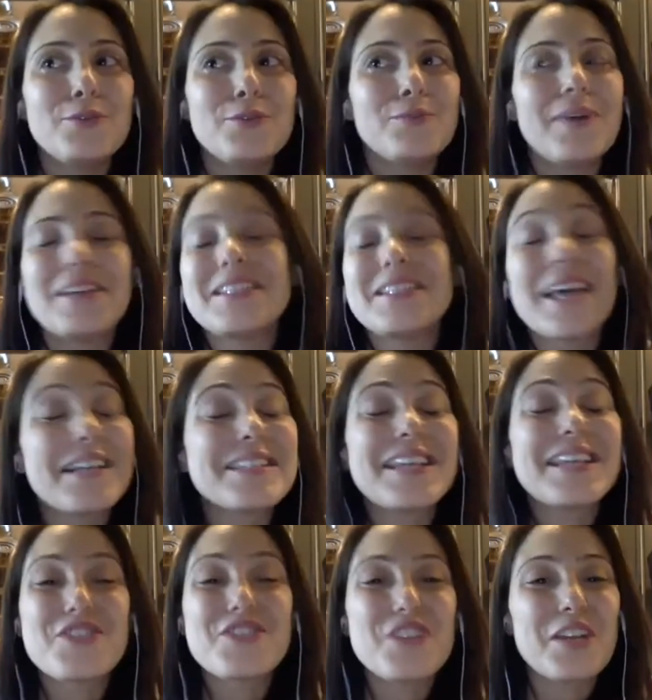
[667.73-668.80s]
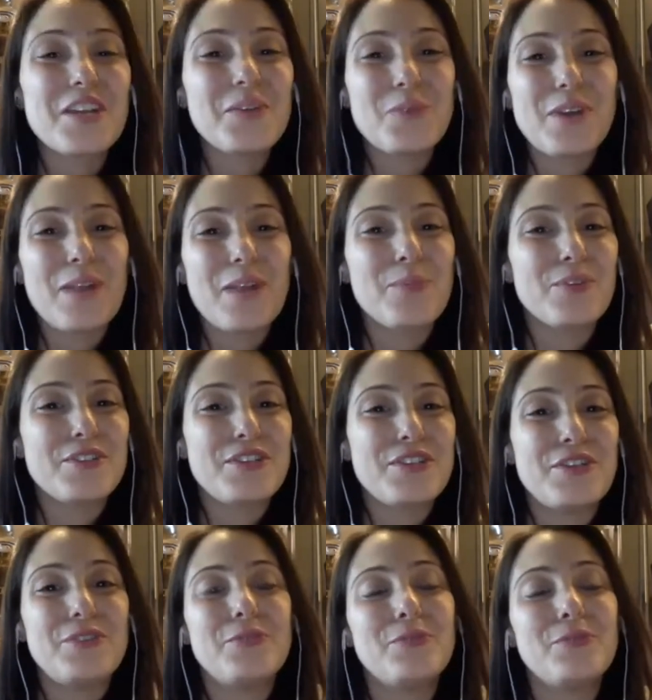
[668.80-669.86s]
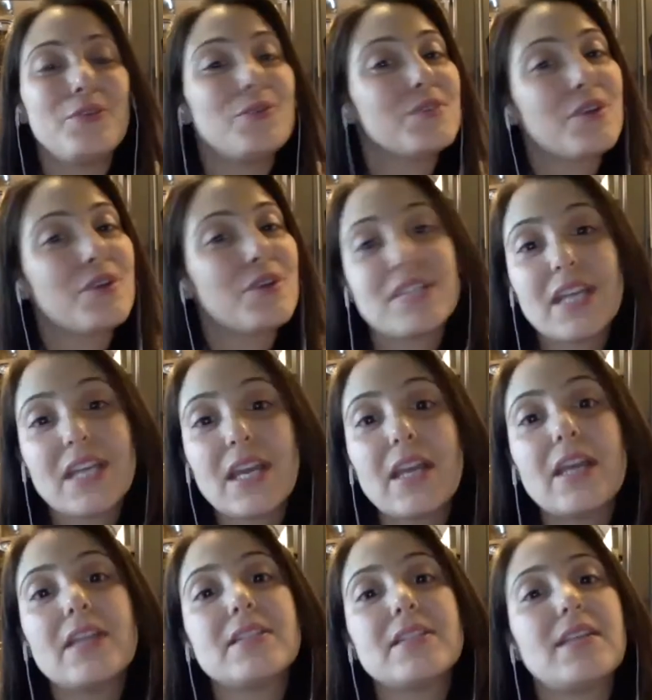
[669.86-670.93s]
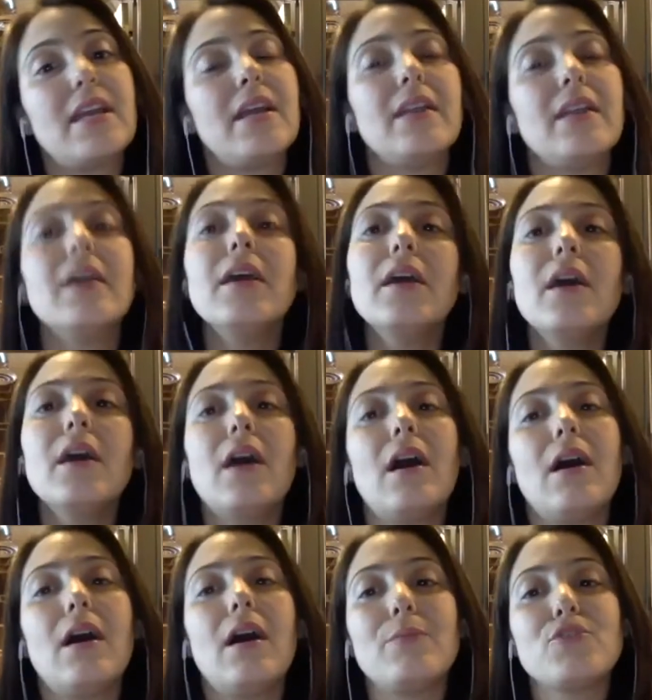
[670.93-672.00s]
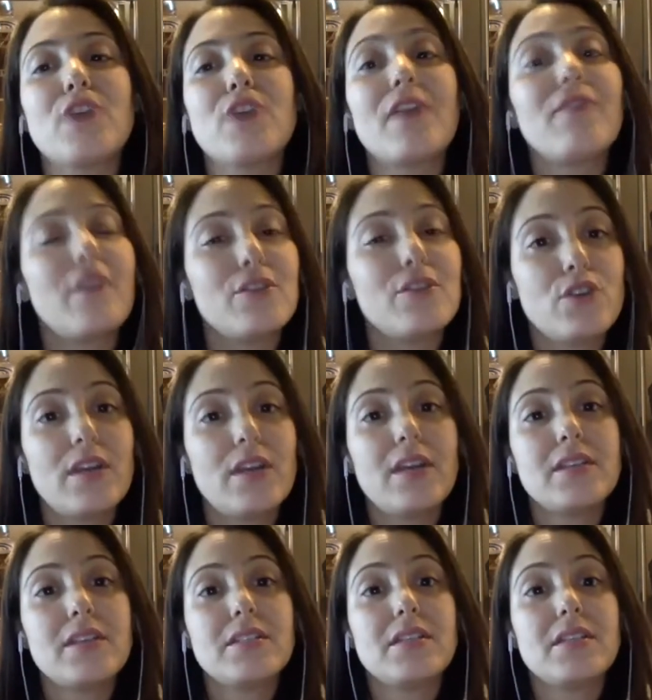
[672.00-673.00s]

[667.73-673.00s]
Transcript: a test kitchen. We're able to use our teas and um, try fun drinks.